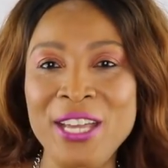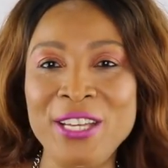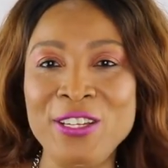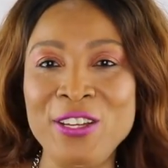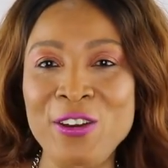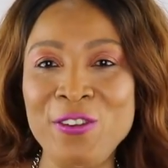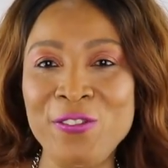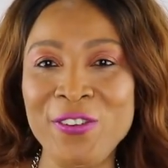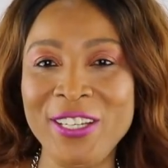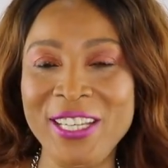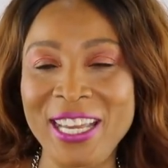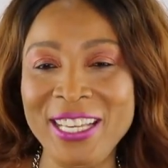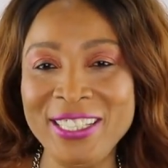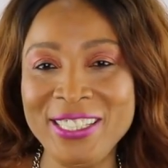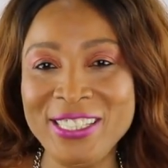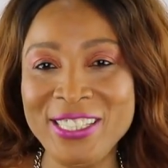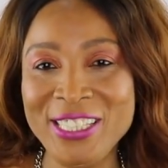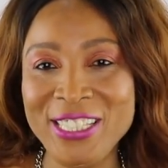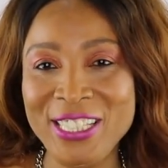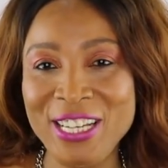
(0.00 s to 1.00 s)
Don't forget
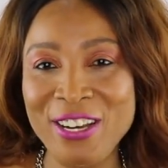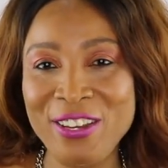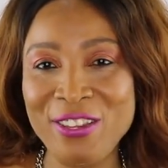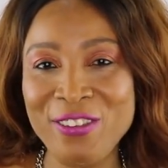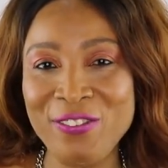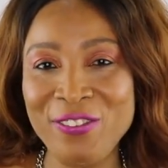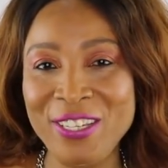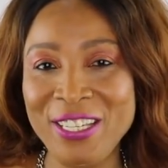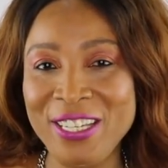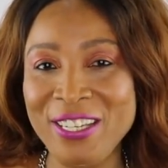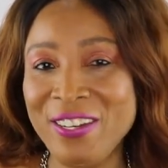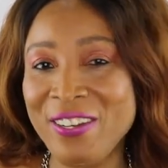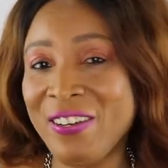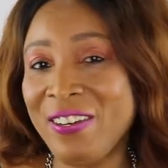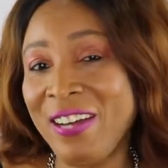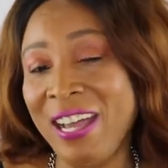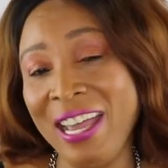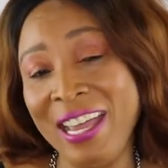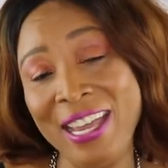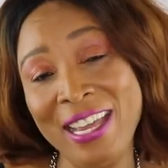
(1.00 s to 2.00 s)
to share the
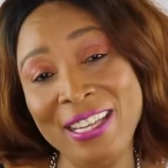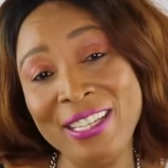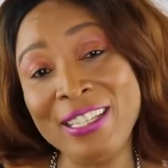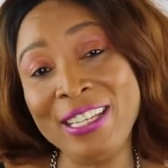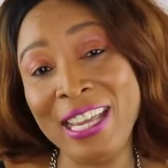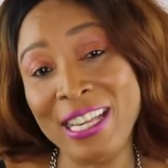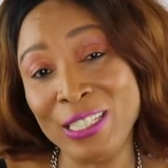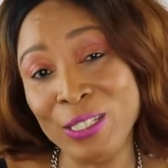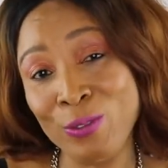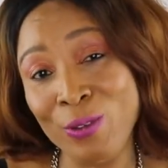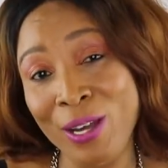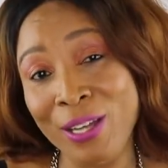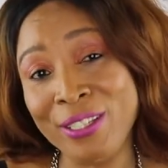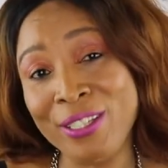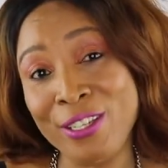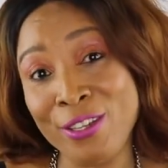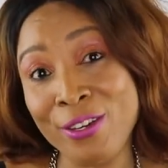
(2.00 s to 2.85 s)
video. And guess what?